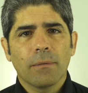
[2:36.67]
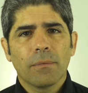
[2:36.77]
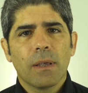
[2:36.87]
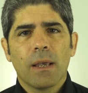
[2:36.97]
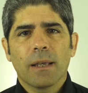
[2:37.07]

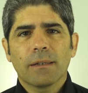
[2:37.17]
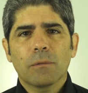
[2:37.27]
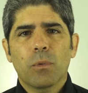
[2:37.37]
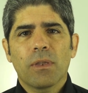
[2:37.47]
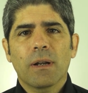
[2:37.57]
These can
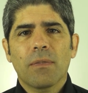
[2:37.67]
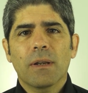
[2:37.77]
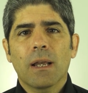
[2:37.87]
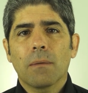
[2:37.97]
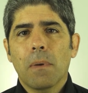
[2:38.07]
cause the
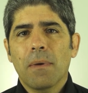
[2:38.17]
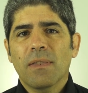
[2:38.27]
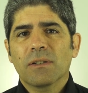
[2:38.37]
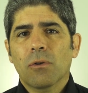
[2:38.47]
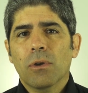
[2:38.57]
baby to
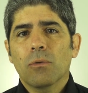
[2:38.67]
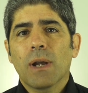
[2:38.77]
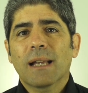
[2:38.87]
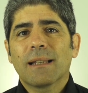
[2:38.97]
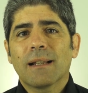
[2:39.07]
develop a
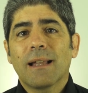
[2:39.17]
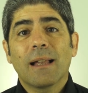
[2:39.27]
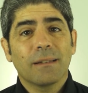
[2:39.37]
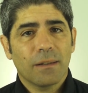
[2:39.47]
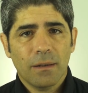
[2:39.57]
cataract
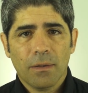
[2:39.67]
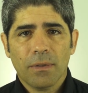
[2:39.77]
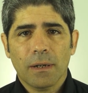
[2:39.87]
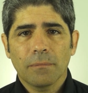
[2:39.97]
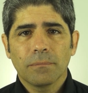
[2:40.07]
before birth.
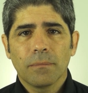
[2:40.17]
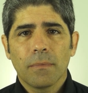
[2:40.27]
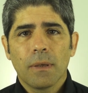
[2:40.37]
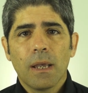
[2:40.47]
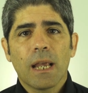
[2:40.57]

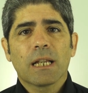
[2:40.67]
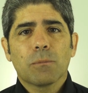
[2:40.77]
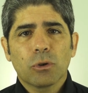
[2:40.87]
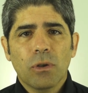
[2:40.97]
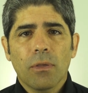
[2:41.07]

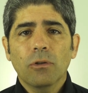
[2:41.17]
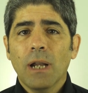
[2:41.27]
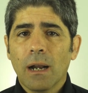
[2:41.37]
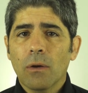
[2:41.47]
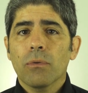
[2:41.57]
Exposure to
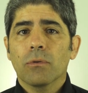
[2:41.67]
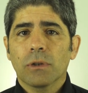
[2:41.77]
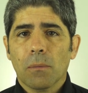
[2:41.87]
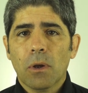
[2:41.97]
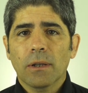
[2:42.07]

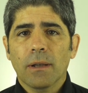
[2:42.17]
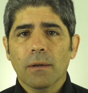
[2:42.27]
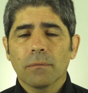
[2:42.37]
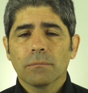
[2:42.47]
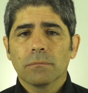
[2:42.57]
ultraviolet
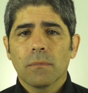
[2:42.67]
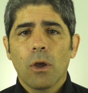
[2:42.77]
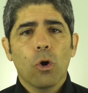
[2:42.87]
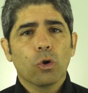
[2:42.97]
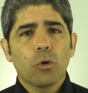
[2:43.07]
light.
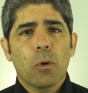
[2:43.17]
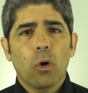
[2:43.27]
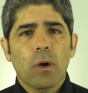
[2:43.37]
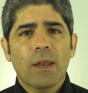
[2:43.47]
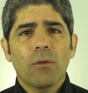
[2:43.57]

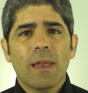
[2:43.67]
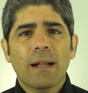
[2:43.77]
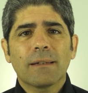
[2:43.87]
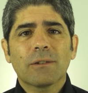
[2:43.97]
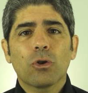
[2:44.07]
Long-term
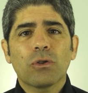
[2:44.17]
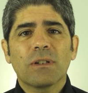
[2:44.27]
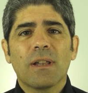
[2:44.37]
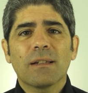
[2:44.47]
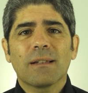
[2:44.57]
use of high
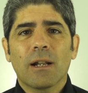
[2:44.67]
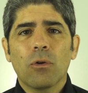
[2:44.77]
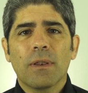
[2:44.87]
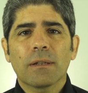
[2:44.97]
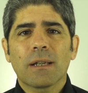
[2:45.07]
doses of
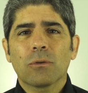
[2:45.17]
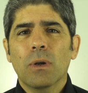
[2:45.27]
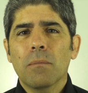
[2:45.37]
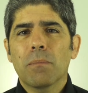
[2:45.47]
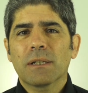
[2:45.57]

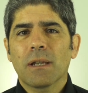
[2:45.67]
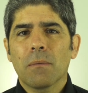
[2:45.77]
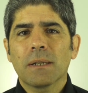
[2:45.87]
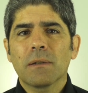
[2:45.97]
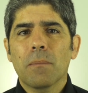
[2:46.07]
steroids, which are
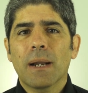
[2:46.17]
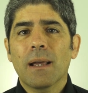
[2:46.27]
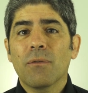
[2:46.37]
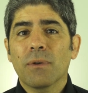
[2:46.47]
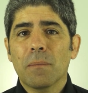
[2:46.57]
often
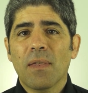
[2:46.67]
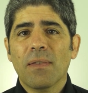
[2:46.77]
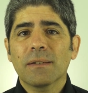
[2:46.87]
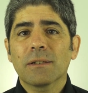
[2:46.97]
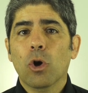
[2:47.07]
prescribed for
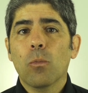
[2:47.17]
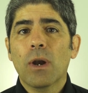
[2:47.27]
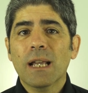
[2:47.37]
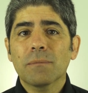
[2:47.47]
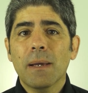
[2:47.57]
conditions
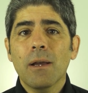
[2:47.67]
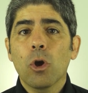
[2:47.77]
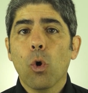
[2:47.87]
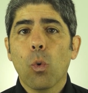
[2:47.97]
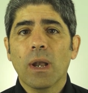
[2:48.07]
such as
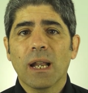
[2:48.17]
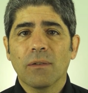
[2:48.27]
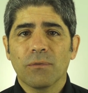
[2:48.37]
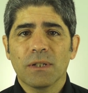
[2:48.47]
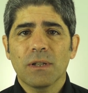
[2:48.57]
asthma or
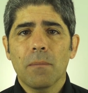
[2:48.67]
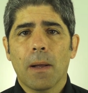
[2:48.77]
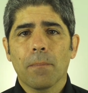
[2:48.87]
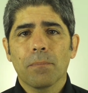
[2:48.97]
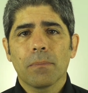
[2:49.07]
emphysema.